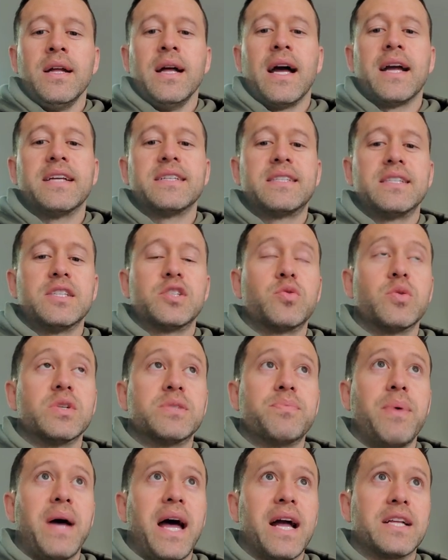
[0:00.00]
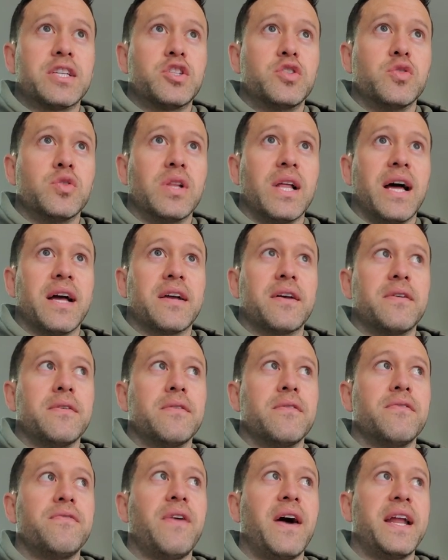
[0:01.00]
i guess the switch back to like
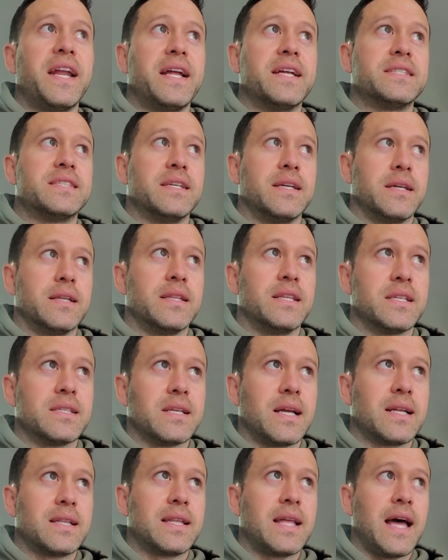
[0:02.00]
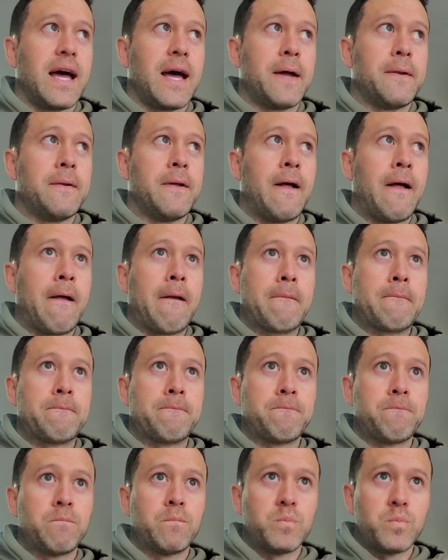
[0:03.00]
financing and things like that
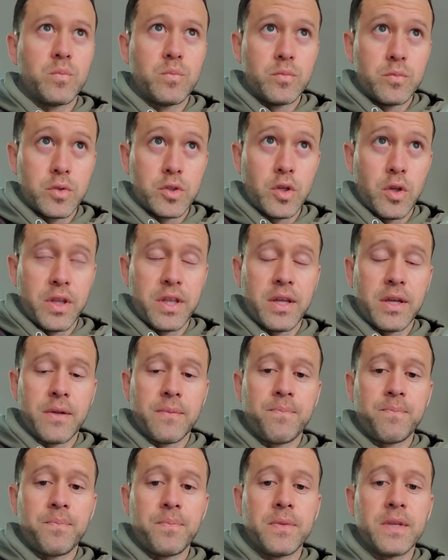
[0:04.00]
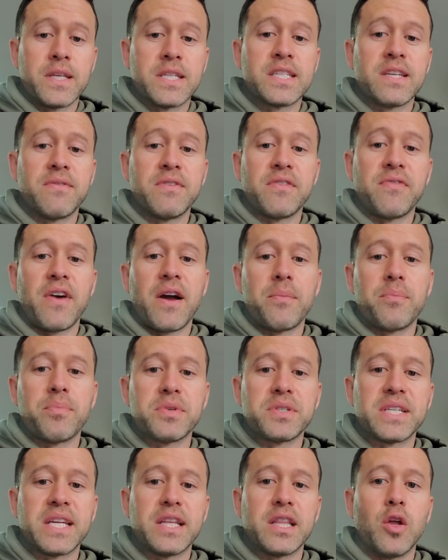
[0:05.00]
um, so the the
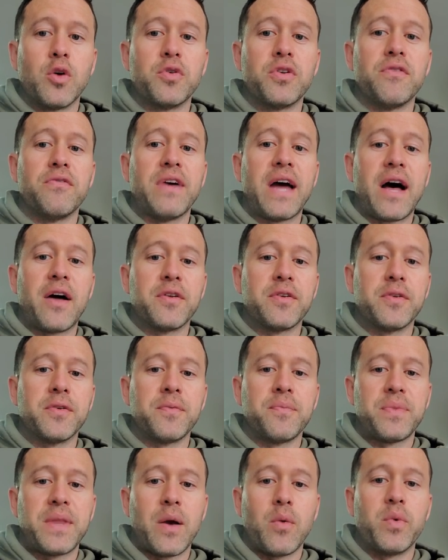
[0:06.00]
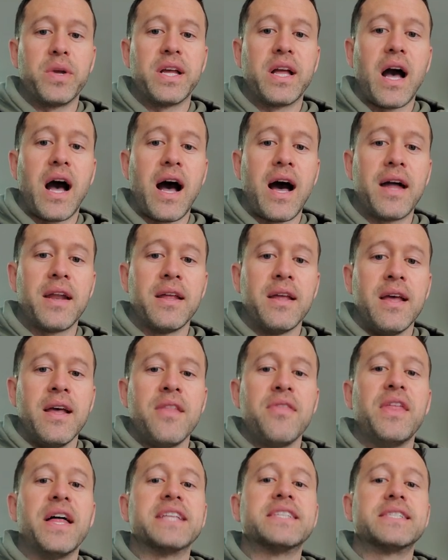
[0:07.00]
75% loan to value that we got,
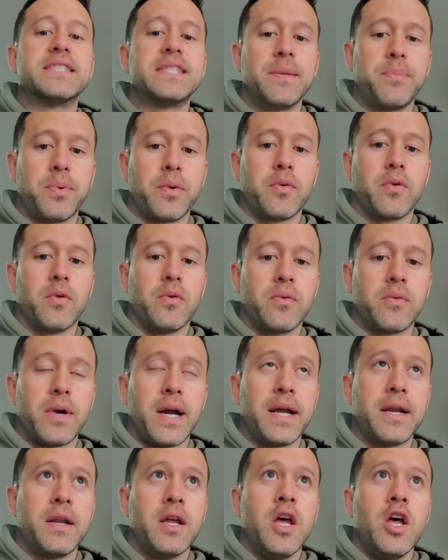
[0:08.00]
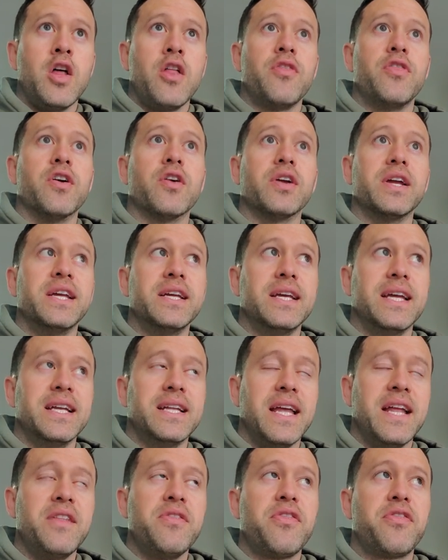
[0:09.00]
that's typical, right? There,
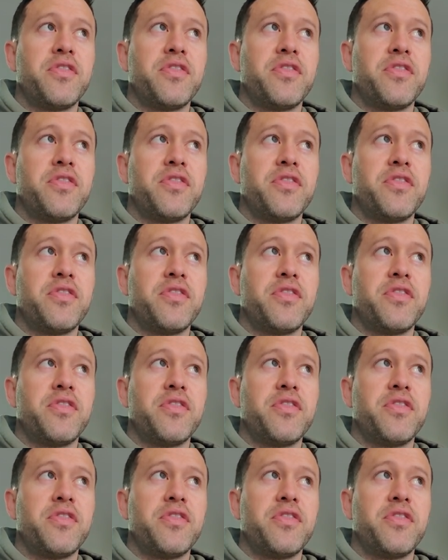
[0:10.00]
in